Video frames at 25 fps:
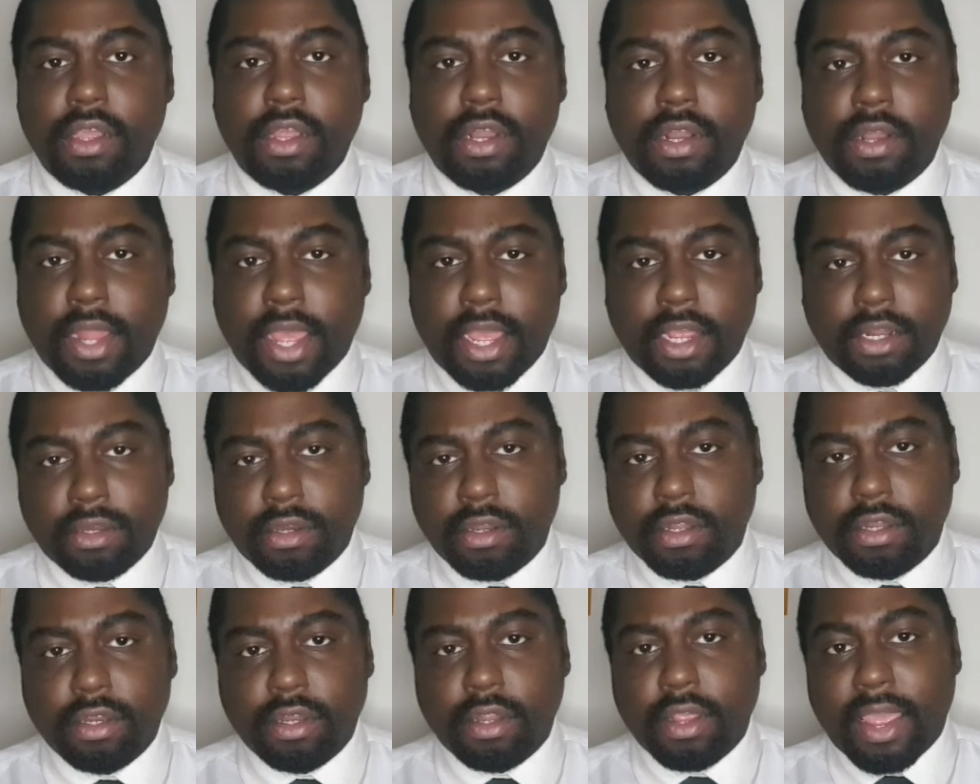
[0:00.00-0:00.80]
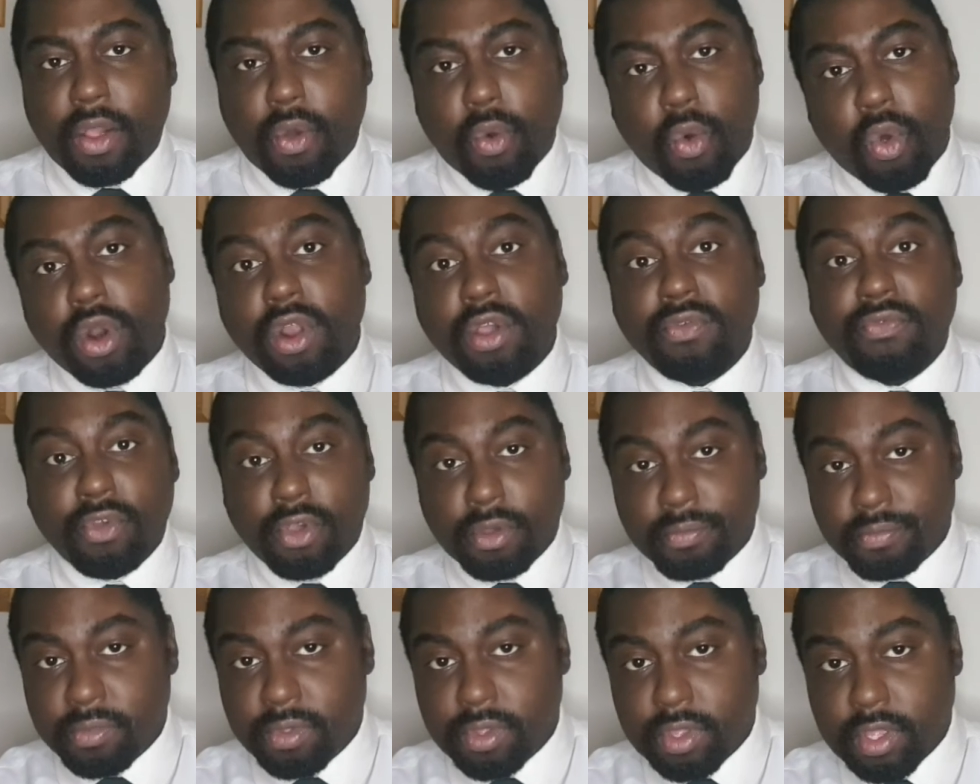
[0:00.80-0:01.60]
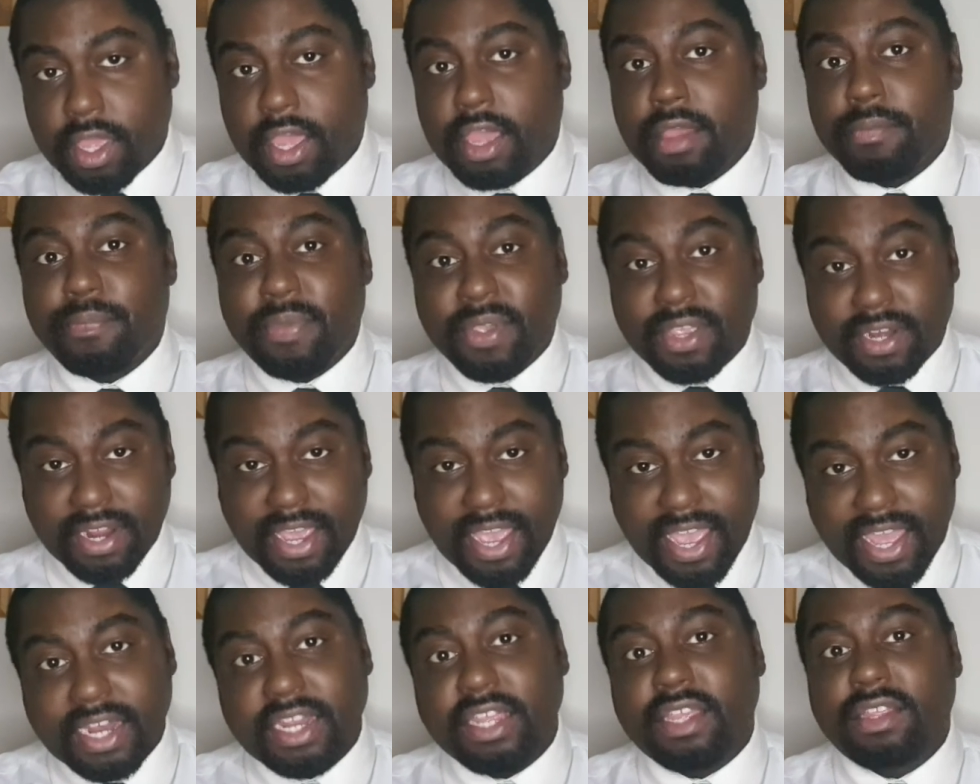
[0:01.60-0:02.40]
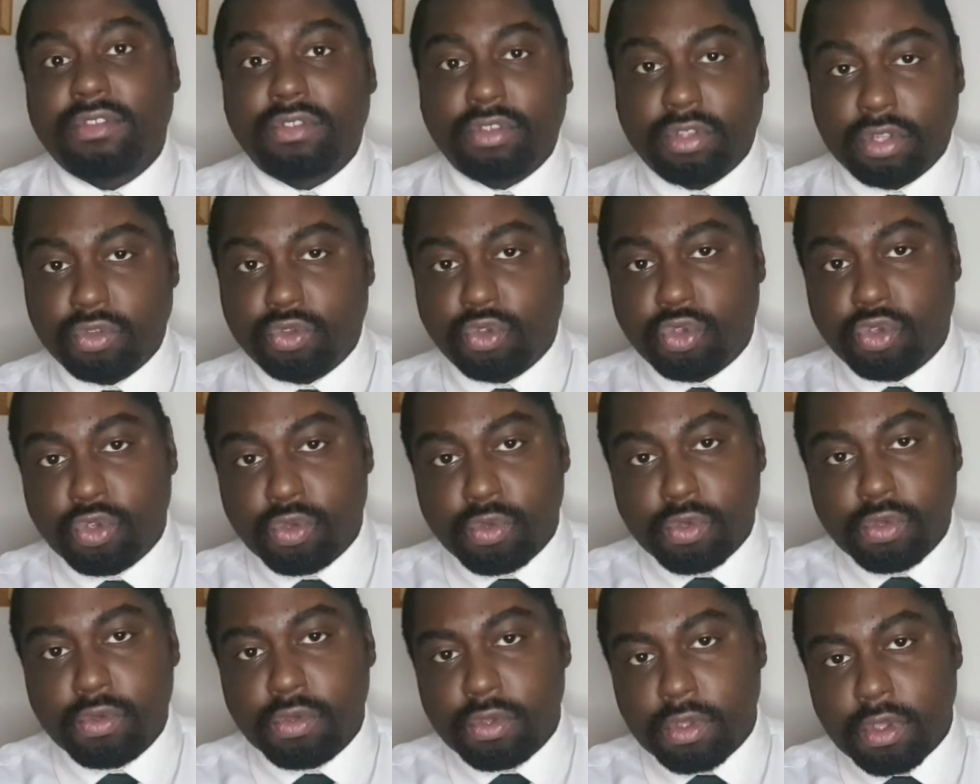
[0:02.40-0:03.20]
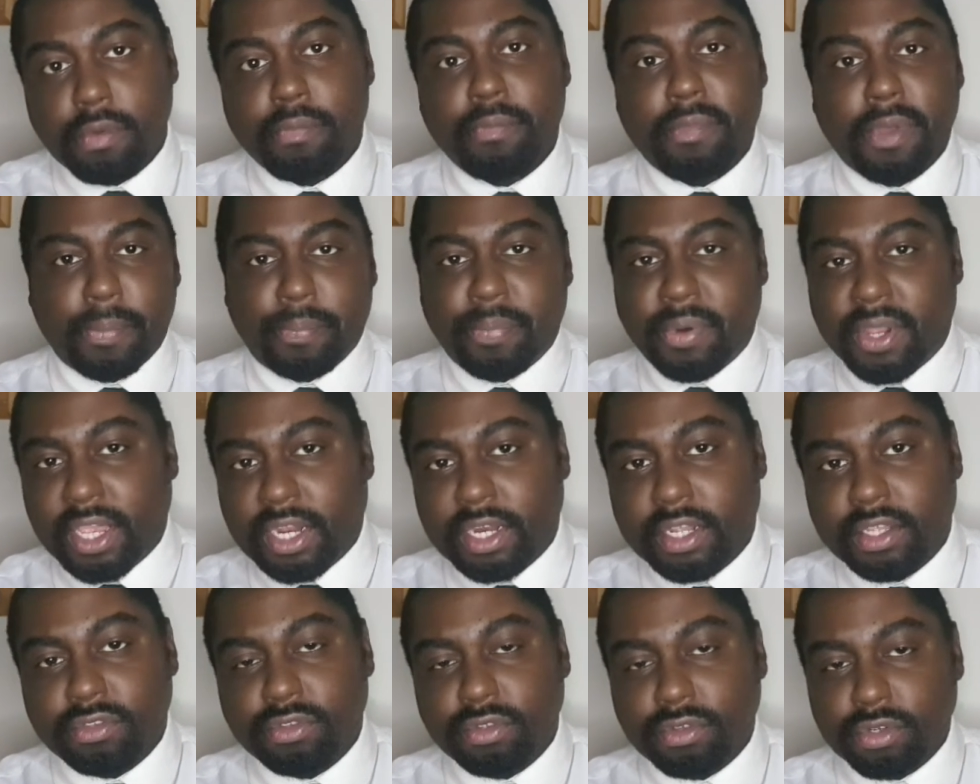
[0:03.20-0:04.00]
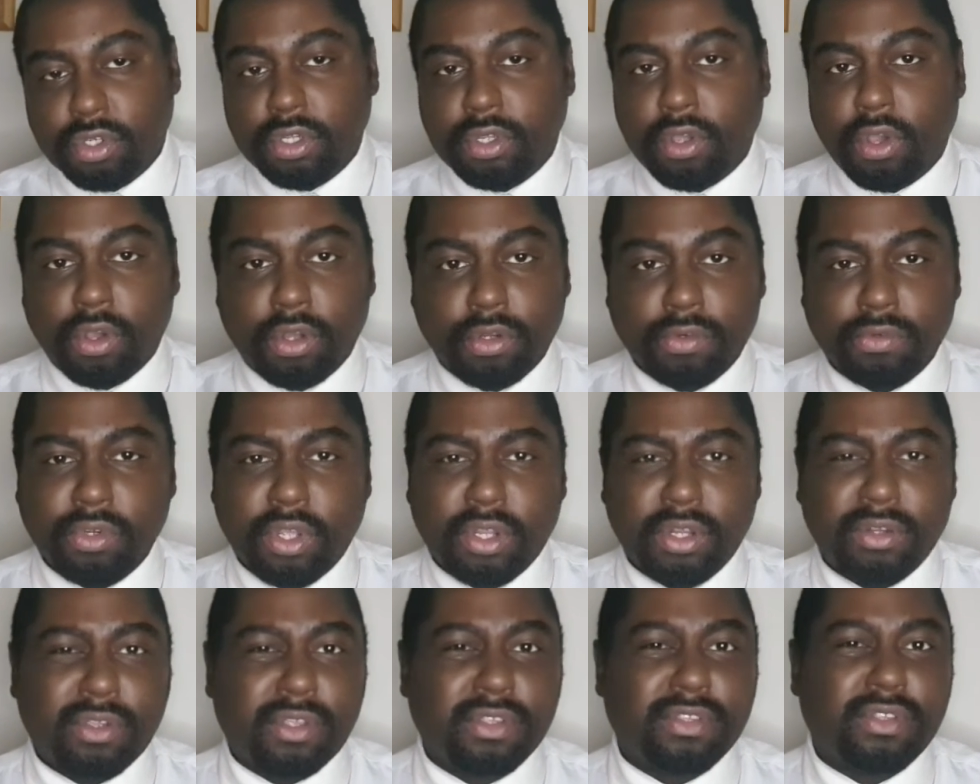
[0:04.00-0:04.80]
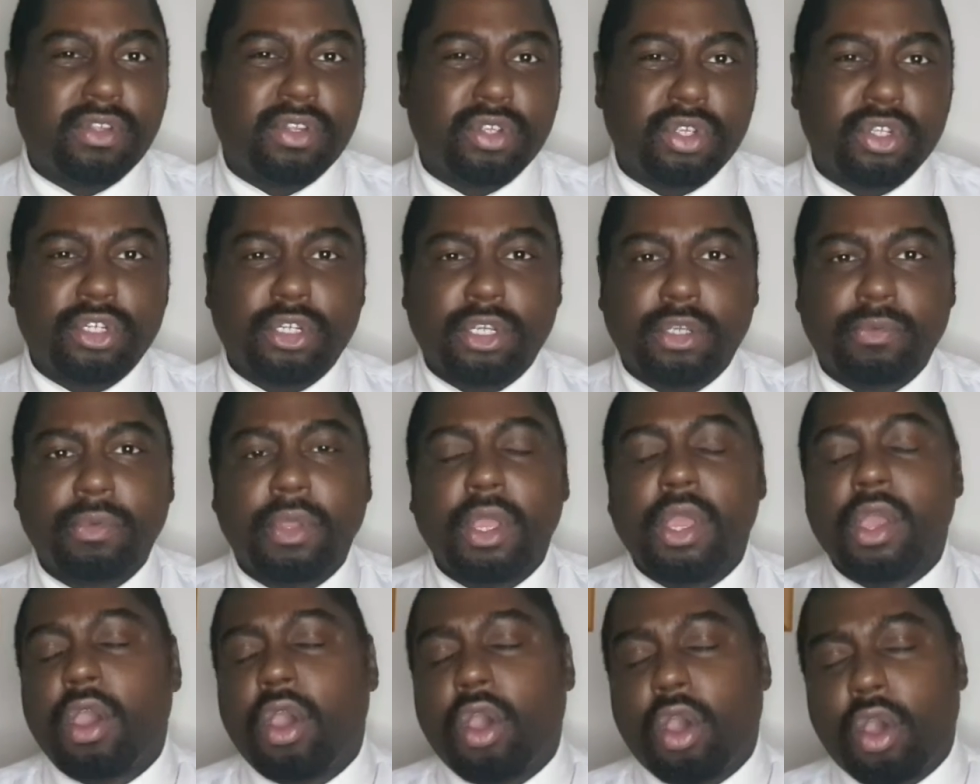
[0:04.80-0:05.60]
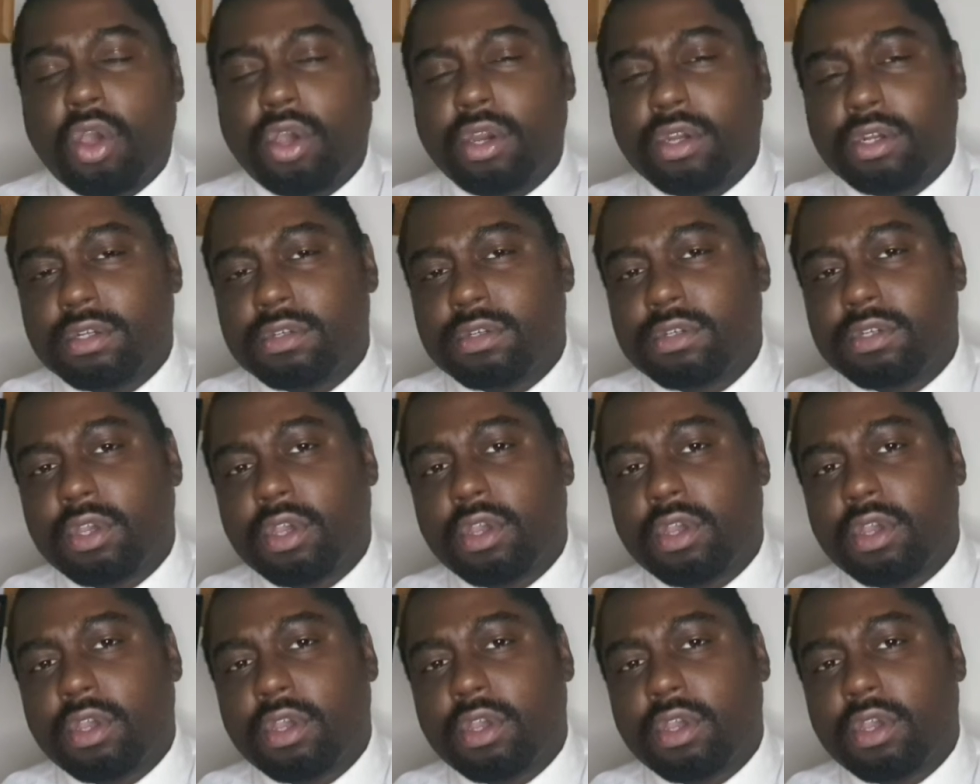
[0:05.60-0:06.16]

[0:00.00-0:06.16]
Like, all of them have been added to my playlist on YouTube, on